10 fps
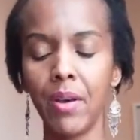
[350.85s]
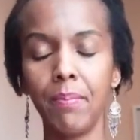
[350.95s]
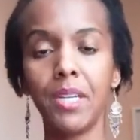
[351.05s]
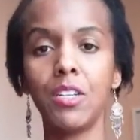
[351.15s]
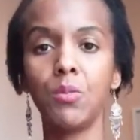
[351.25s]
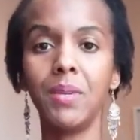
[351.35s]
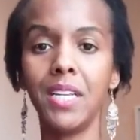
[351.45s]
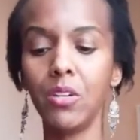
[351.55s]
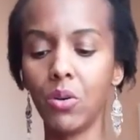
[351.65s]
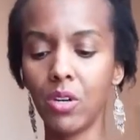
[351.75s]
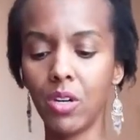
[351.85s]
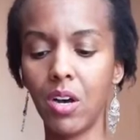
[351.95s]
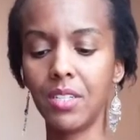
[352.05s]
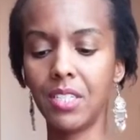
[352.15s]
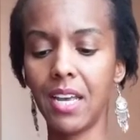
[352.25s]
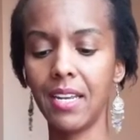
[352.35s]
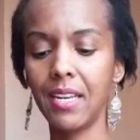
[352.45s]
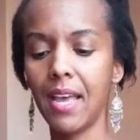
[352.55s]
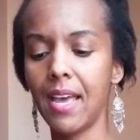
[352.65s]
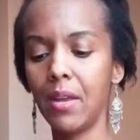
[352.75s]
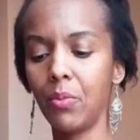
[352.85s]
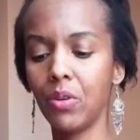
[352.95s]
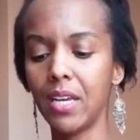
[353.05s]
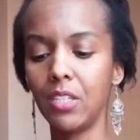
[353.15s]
Because mediocre content, and we'll get